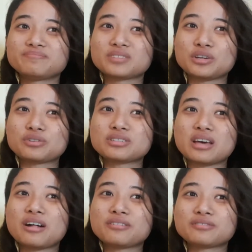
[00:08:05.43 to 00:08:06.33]

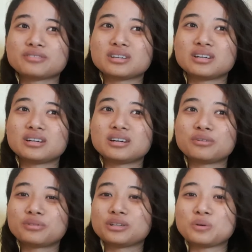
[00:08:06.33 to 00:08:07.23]
yourself
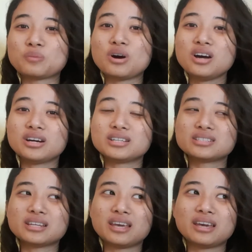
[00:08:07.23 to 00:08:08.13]
really want,
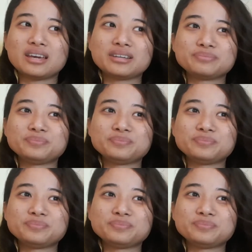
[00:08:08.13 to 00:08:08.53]
and